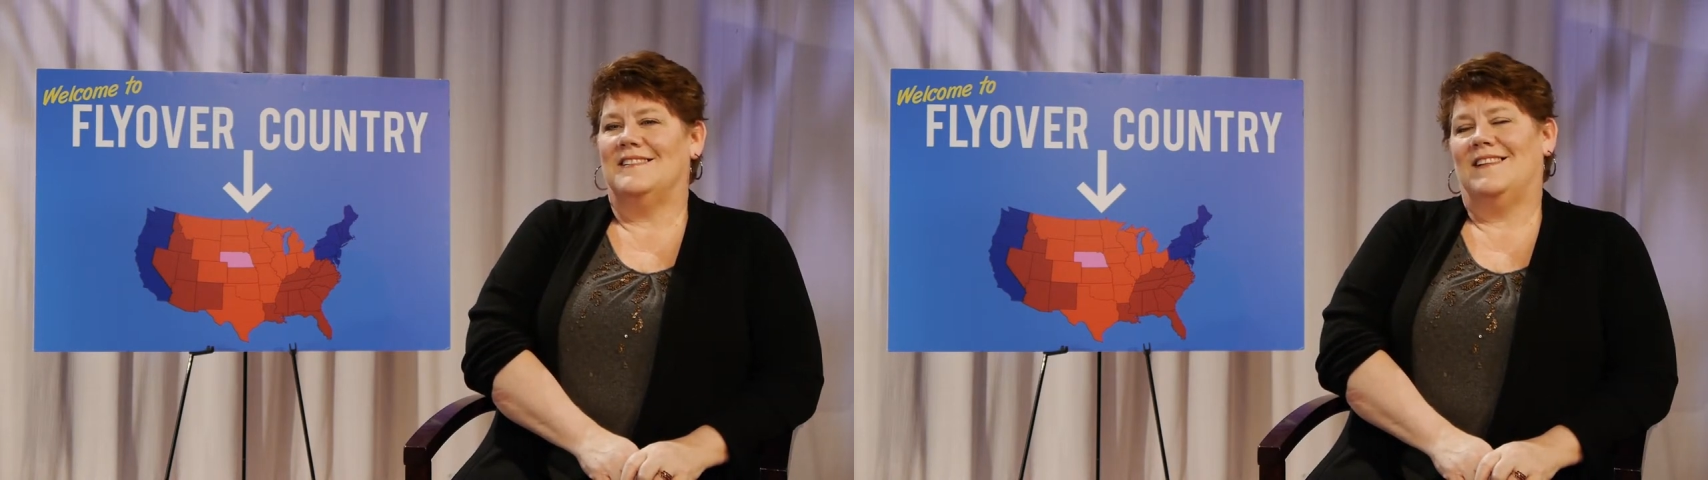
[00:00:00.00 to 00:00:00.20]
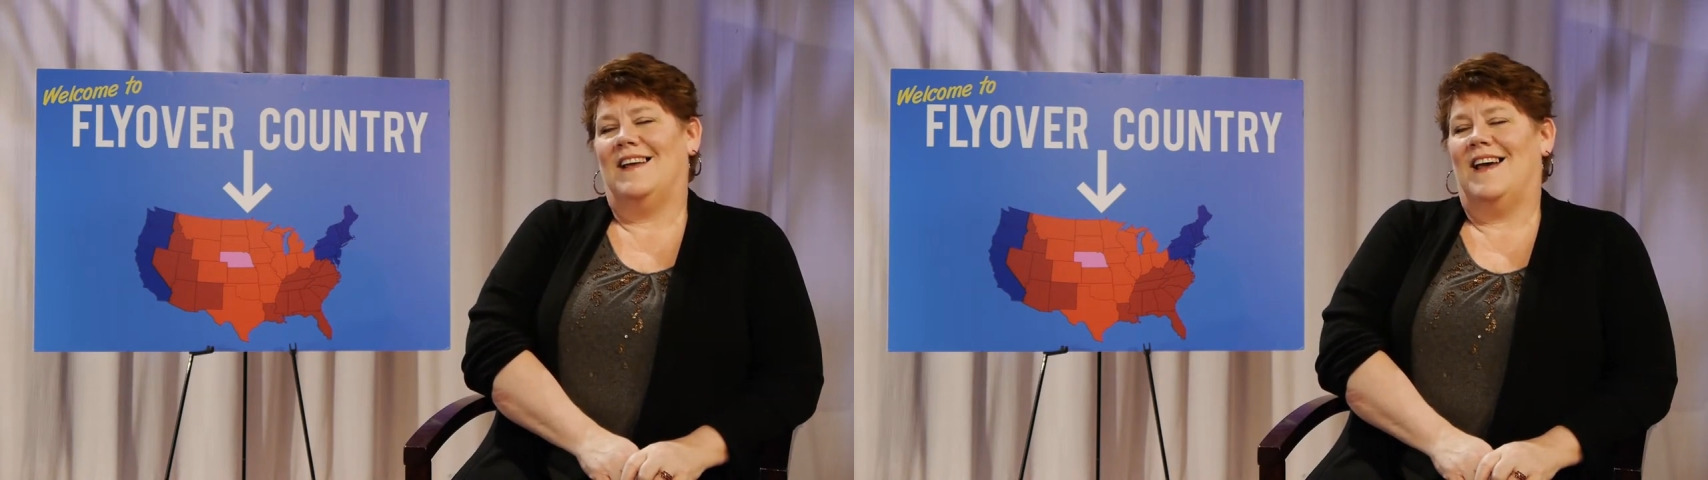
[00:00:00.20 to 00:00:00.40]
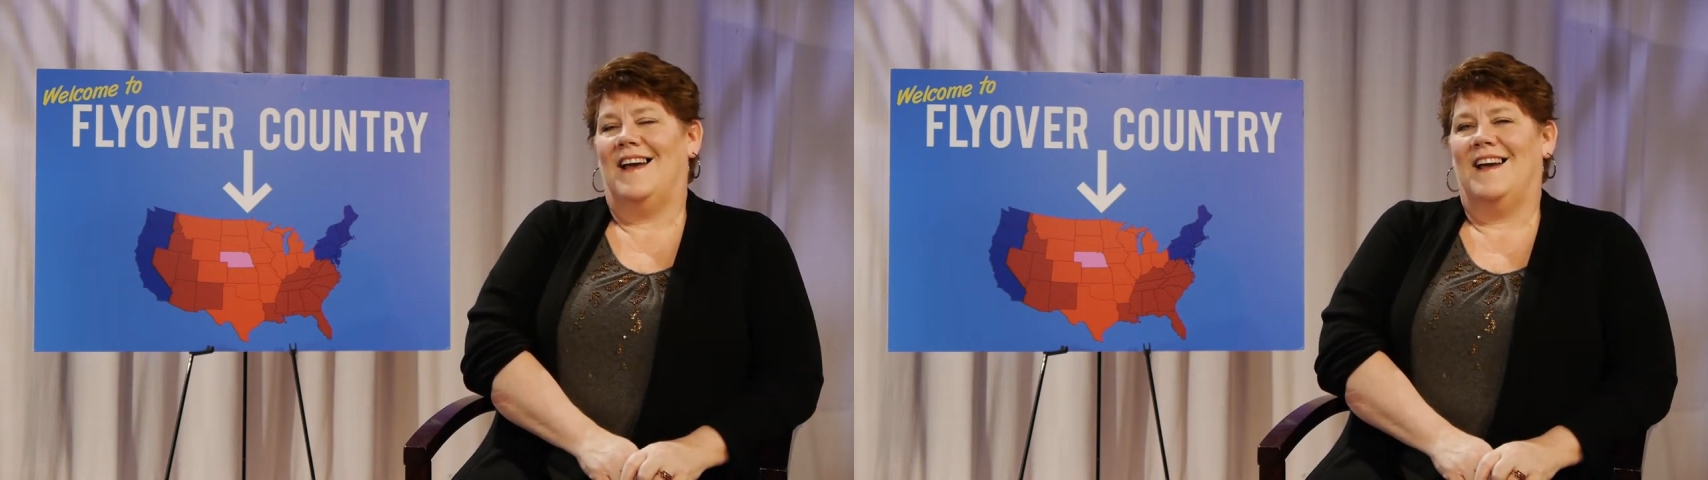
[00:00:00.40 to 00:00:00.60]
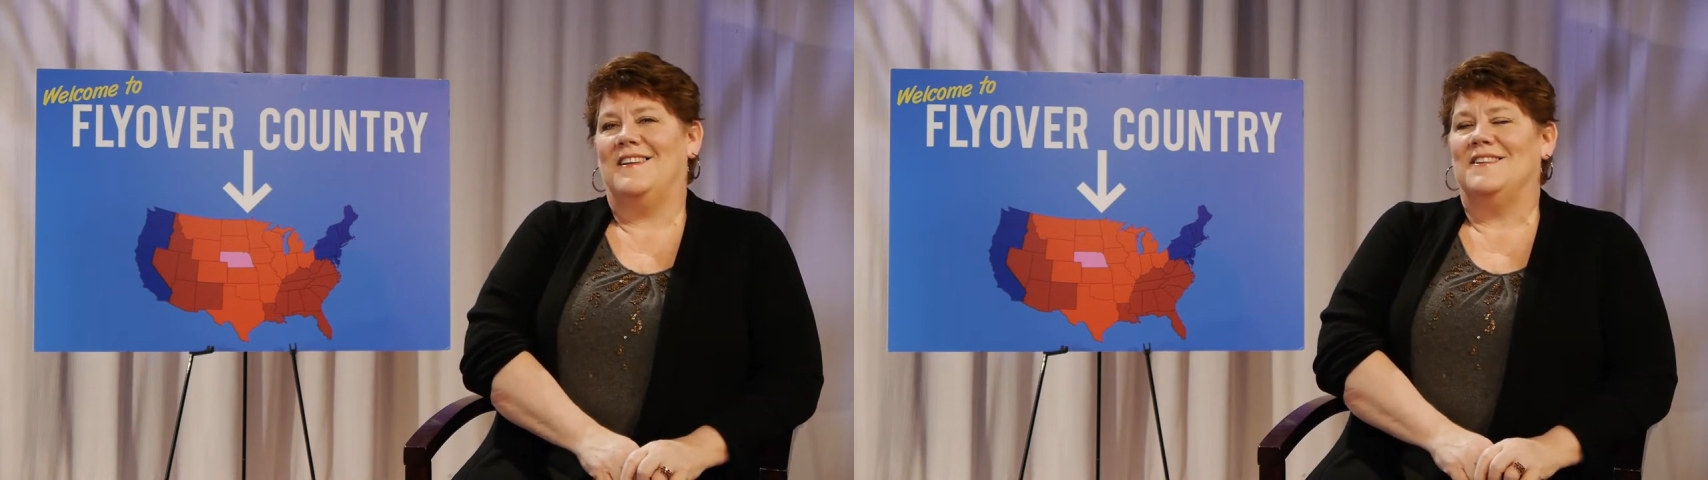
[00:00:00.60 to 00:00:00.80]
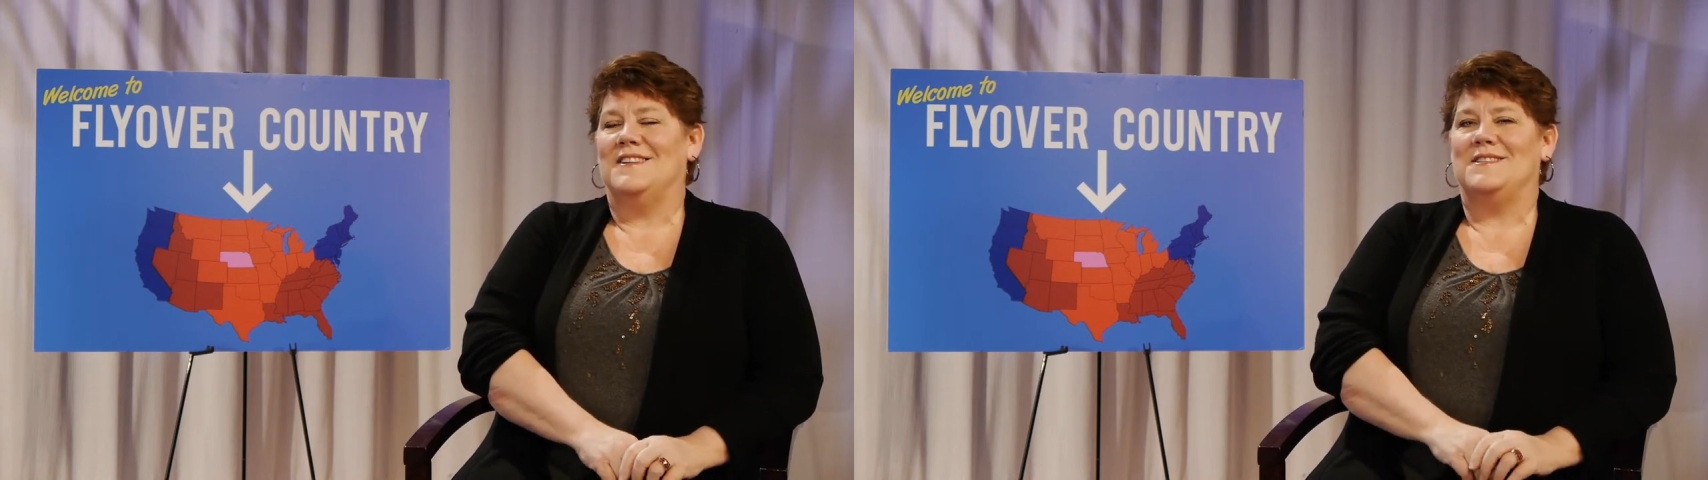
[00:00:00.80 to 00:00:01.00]
how do
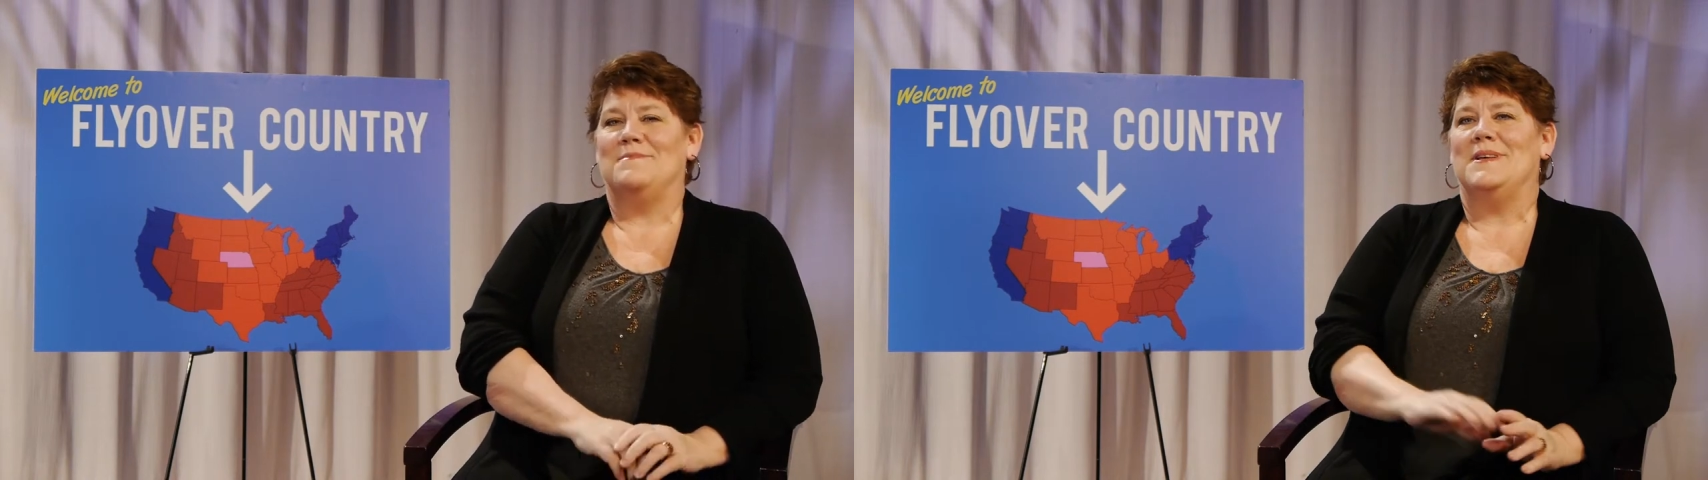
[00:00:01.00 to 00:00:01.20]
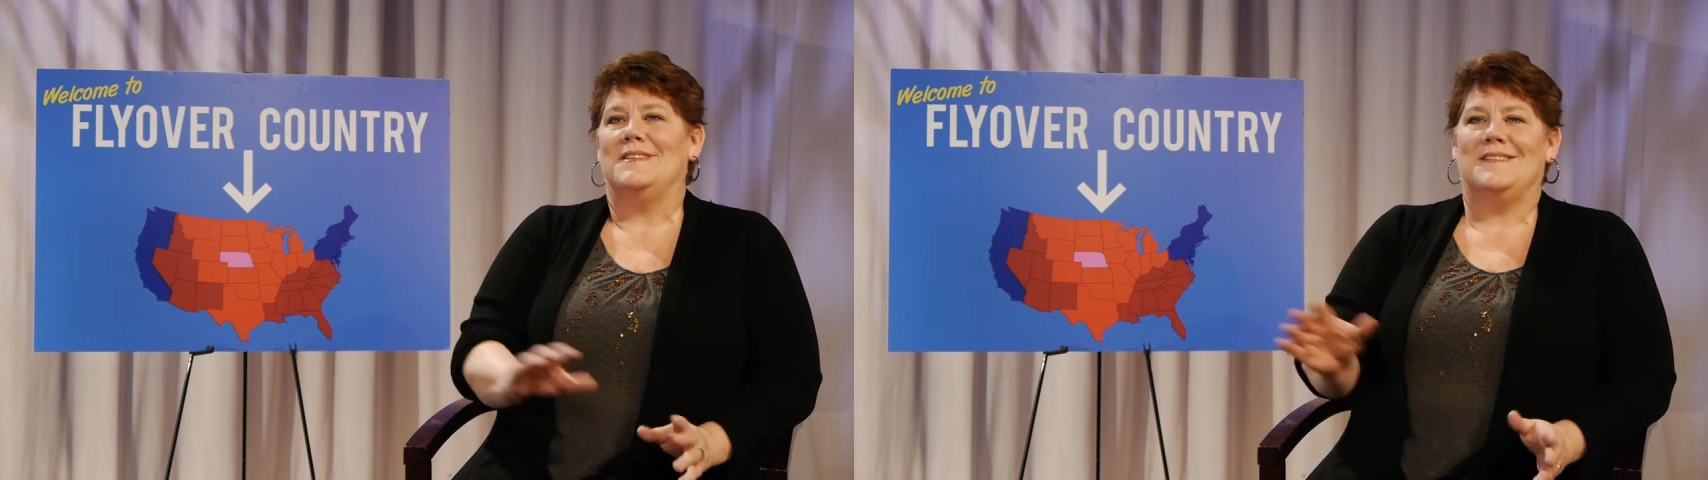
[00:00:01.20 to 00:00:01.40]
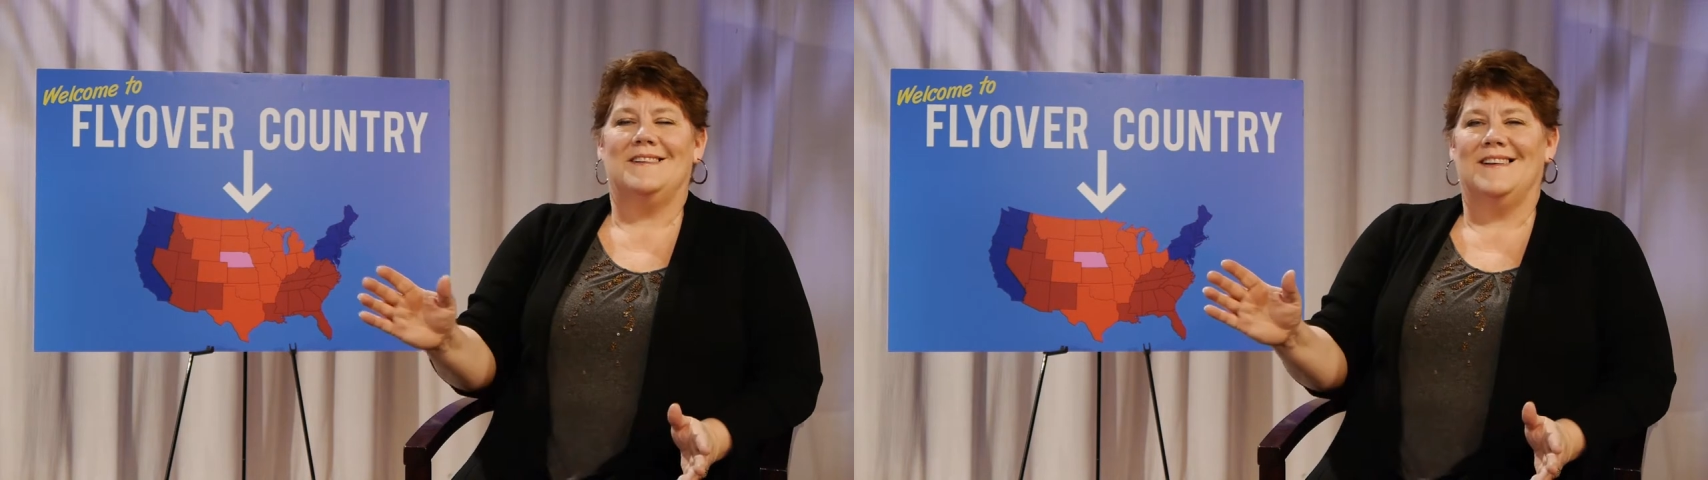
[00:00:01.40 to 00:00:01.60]
you dismiss,